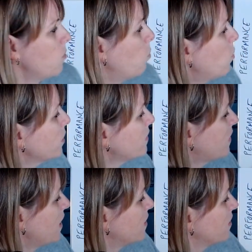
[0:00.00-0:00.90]
What is
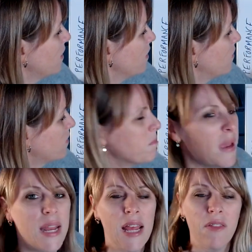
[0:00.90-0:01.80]
it that's
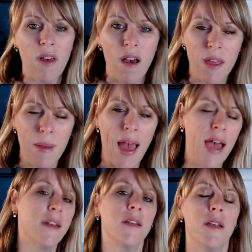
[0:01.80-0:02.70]
meaning that I'm
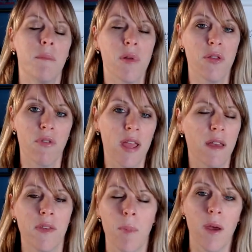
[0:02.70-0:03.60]
at number 3
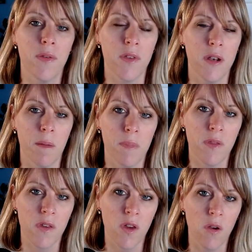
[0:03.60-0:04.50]
as opposed to number
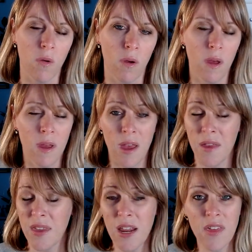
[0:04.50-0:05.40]
2?
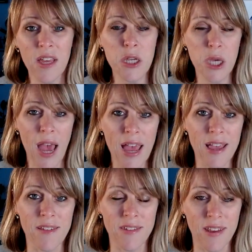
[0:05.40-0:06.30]
Has anything
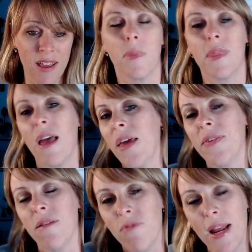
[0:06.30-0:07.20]
changed? Now,
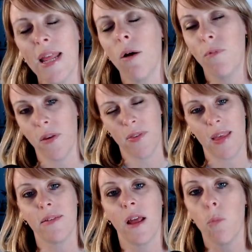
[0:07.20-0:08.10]
there's the really obvious
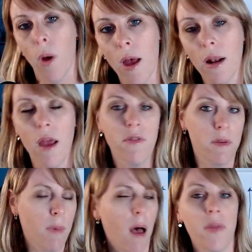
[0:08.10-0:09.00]
things like workload,
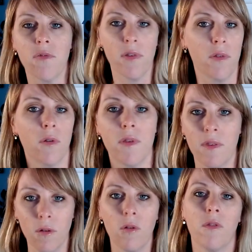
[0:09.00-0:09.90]
demands,
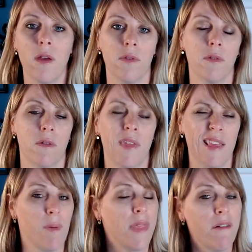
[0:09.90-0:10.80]
resources, all those sorts of
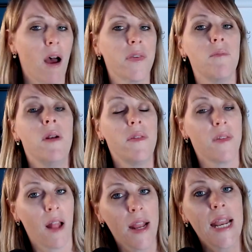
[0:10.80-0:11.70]
things, but there are some
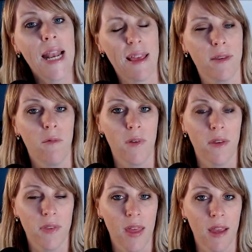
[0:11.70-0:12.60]
slightly less
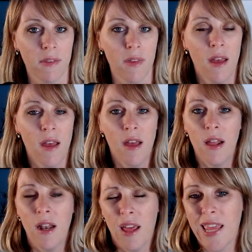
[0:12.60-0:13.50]
obvious things
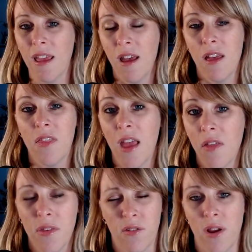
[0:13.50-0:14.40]
like the
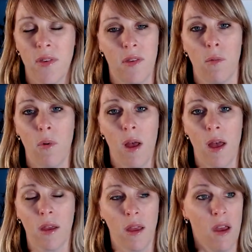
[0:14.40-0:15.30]
other stresses at
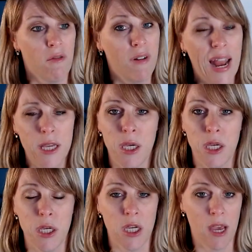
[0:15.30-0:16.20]
work,
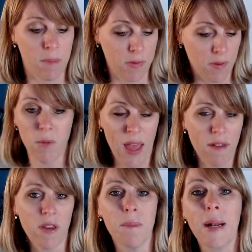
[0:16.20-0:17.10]
relationships. Do I
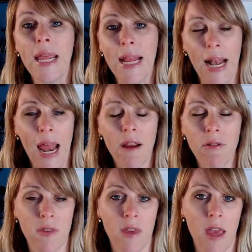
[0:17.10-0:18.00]
have complete
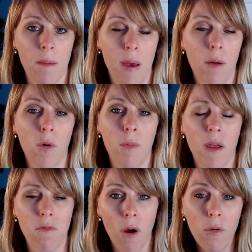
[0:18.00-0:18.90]
clarity about what
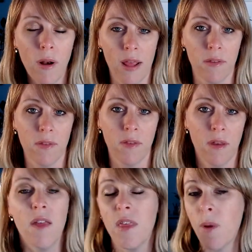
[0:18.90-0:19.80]
my role is?
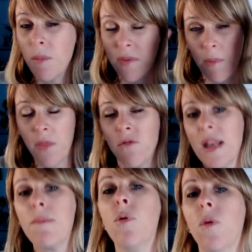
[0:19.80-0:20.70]
There might be some other
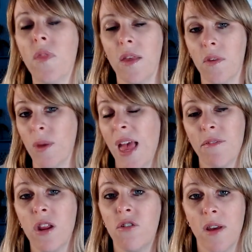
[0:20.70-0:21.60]
really important things that we
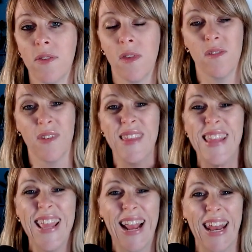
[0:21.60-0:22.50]
haven't addressed that's just
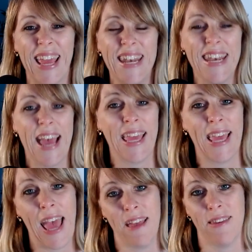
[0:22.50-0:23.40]
niggling and
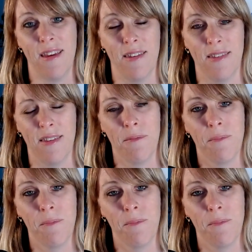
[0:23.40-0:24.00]
nagging at us.